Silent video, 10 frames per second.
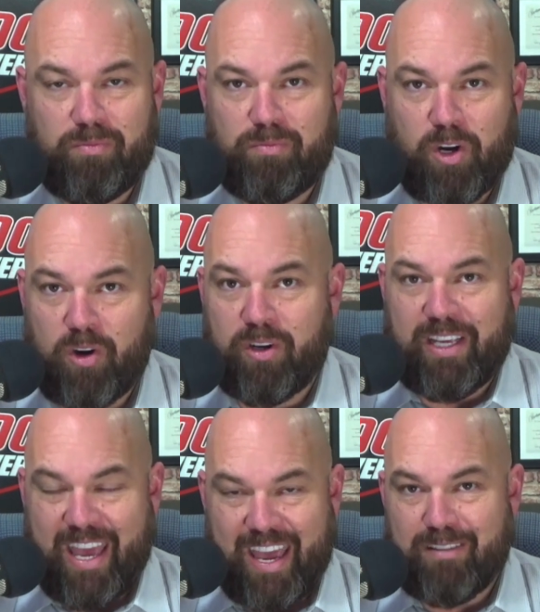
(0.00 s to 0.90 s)

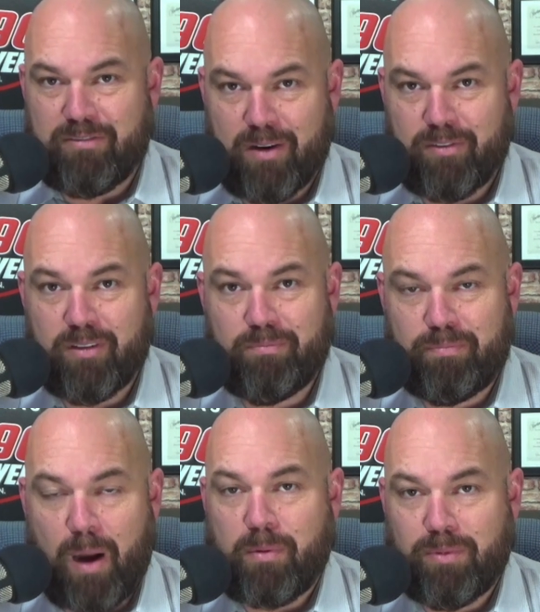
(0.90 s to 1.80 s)
currently have covered,
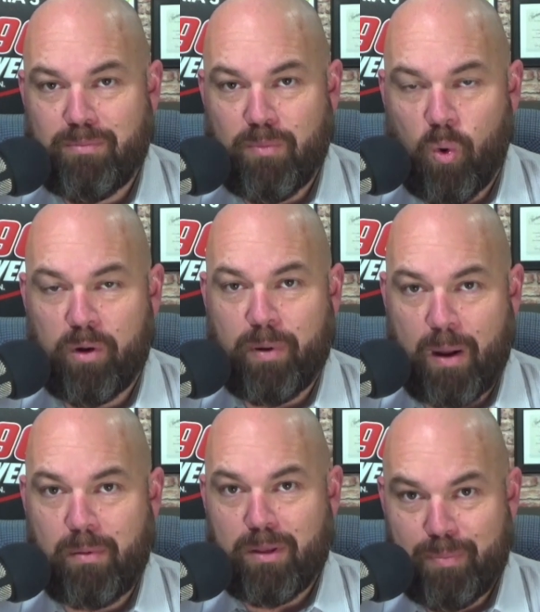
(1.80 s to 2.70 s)
probably more,
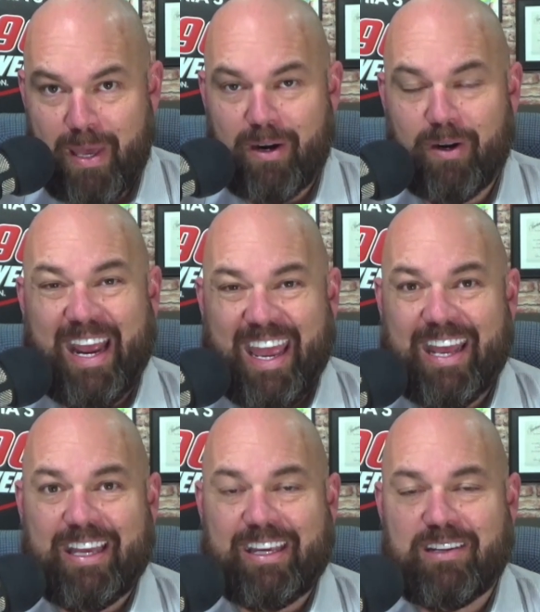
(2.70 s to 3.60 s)
probably better,
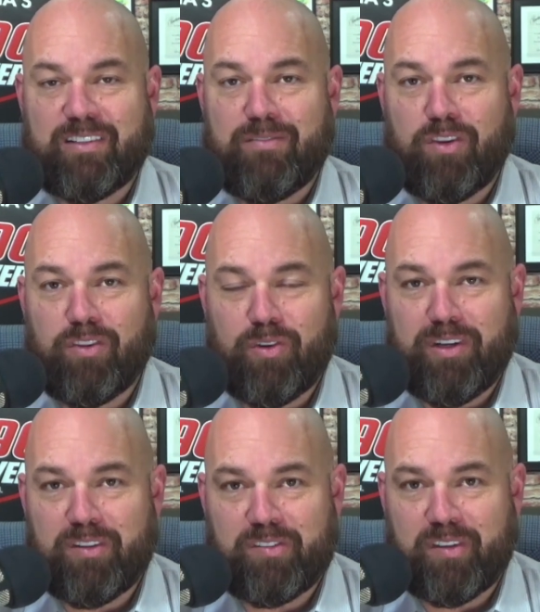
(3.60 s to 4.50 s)
and I can save you 30
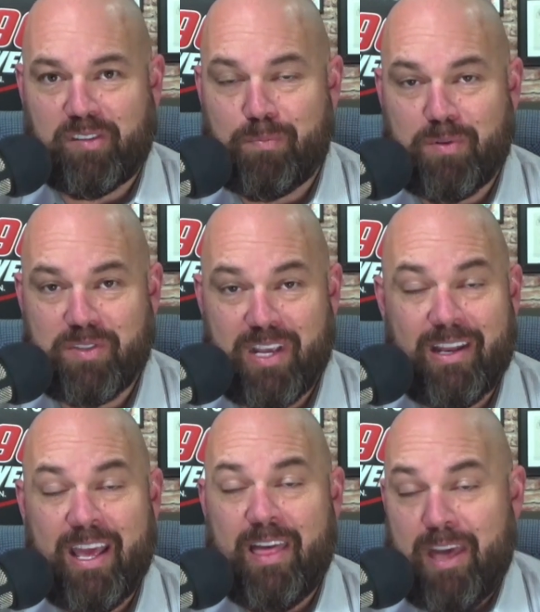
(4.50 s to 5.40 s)
to 60%.
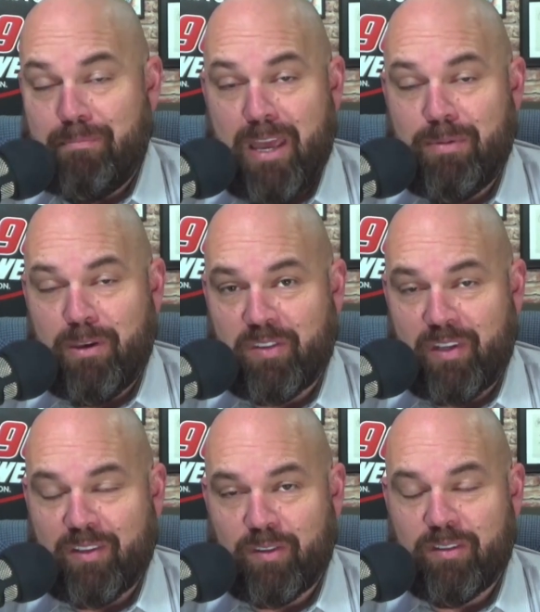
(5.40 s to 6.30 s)
That may be his
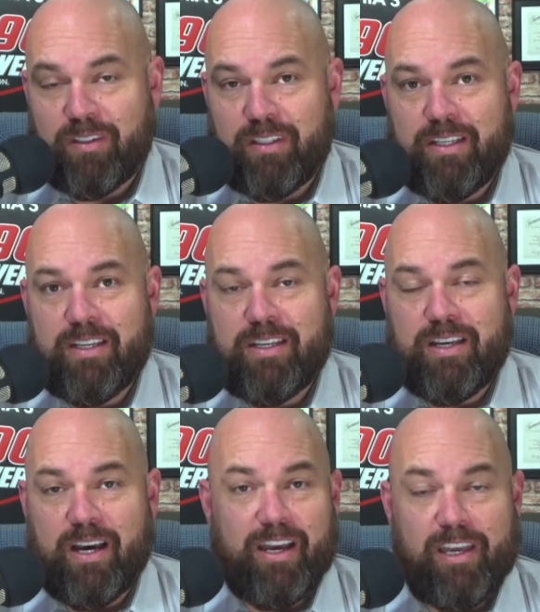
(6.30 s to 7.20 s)
answer.
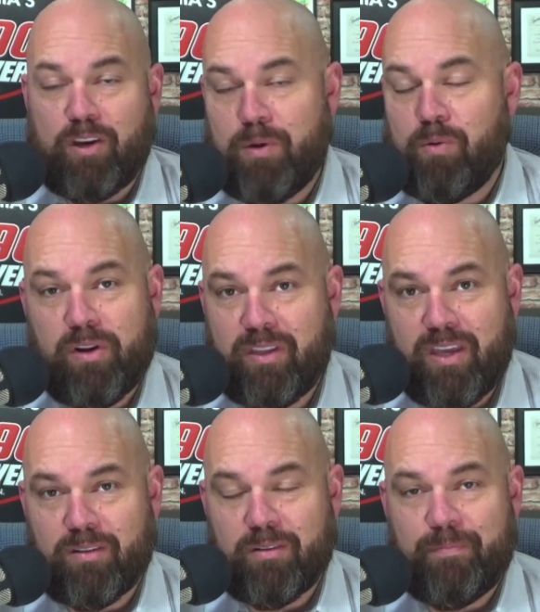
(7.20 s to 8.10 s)
Uh, it could be one or the
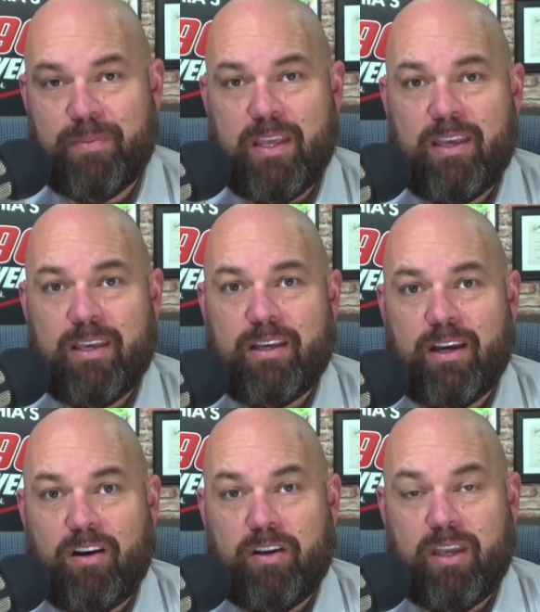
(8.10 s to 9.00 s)
other.
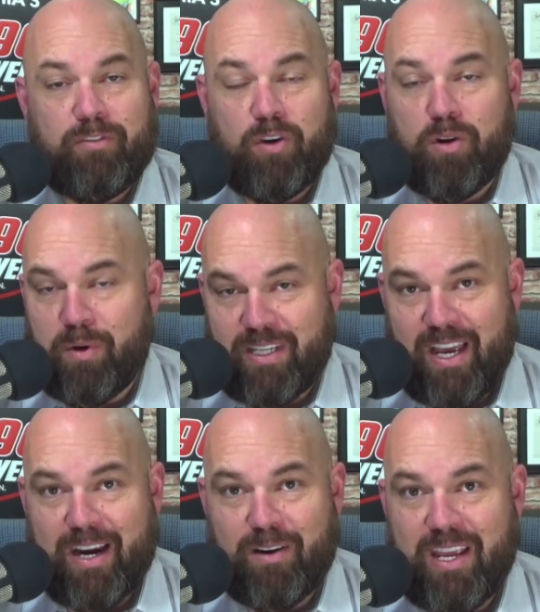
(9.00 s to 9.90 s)
Uh, if you're a
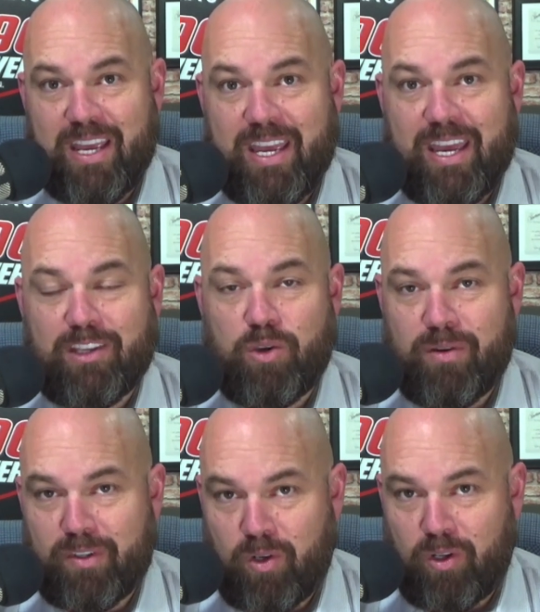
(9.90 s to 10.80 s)
retiree and you
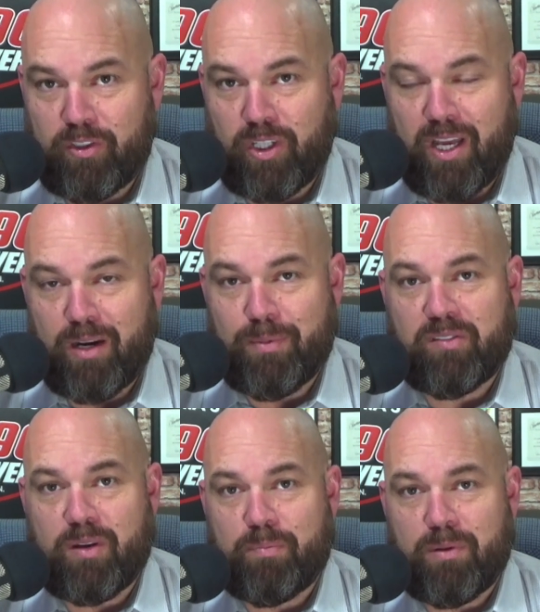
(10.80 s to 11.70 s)
haven't called John about
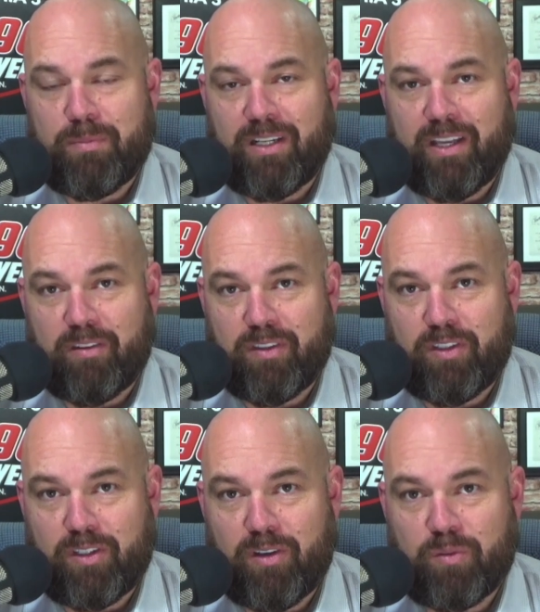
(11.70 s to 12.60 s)
supplemental health
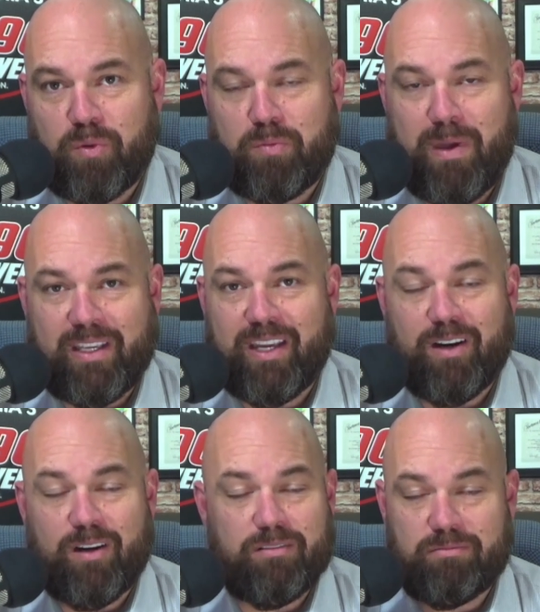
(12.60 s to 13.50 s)
insurance with
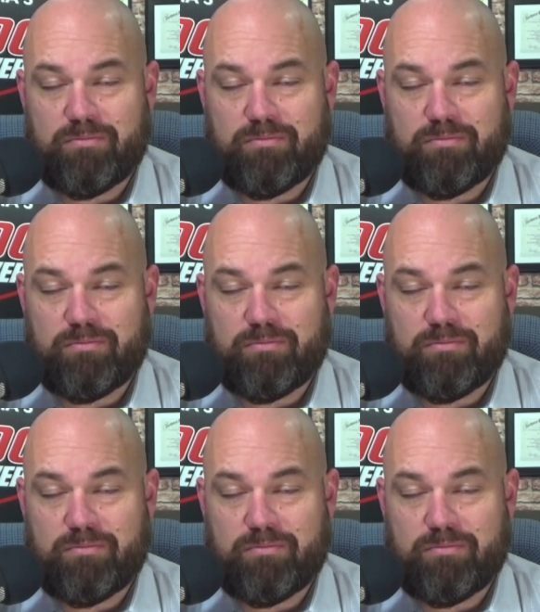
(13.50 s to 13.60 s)
Medicare,